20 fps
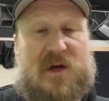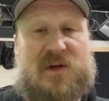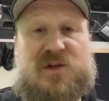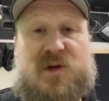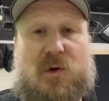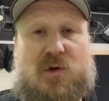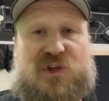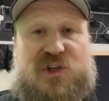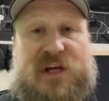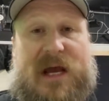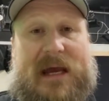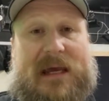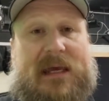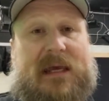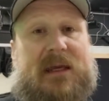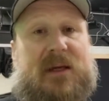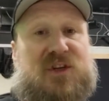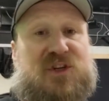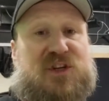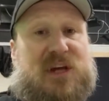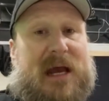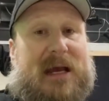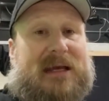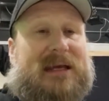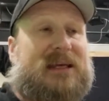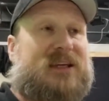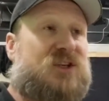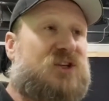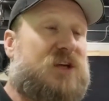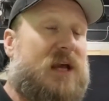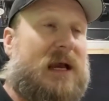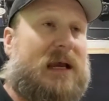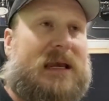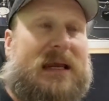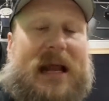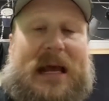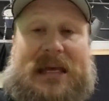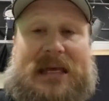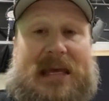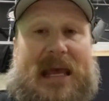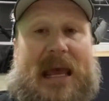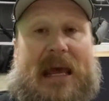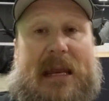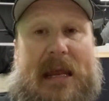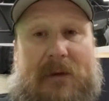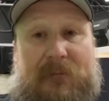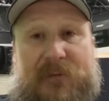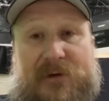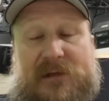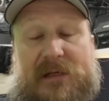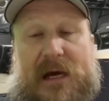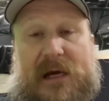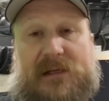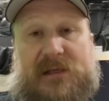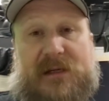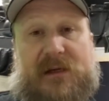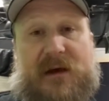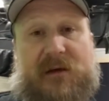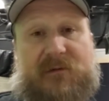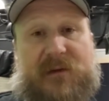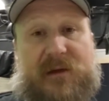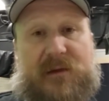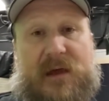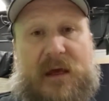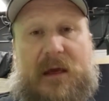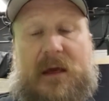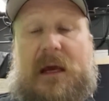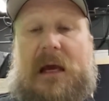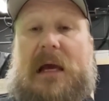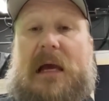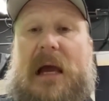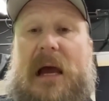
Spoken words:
So check it. I can't emphasize enough the thing.